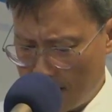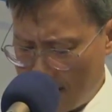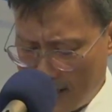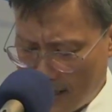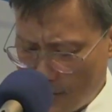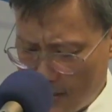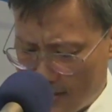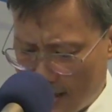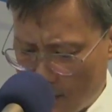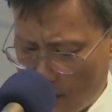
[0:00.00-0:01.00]
in other words,
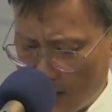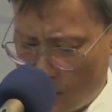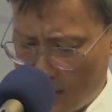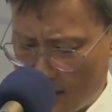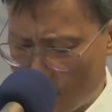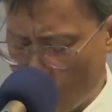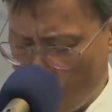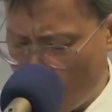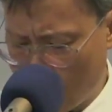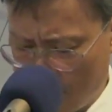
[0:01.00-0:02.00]
that when Jesus saw
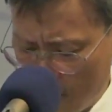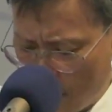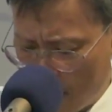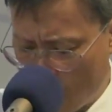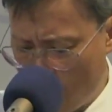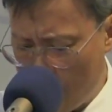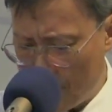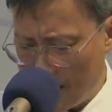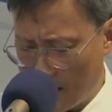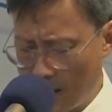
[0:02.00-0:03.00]
all of these people
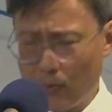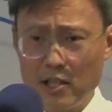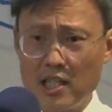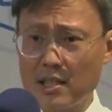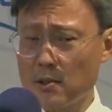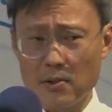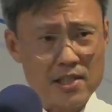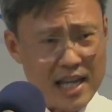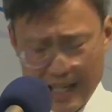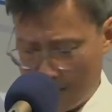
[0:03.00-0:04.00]
weeping, when Jesus was
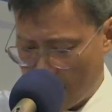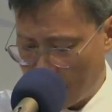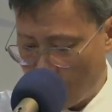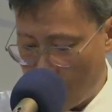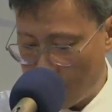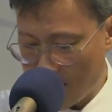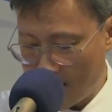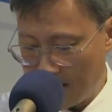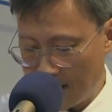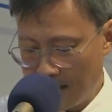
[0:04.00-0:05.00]
standing by the graveside,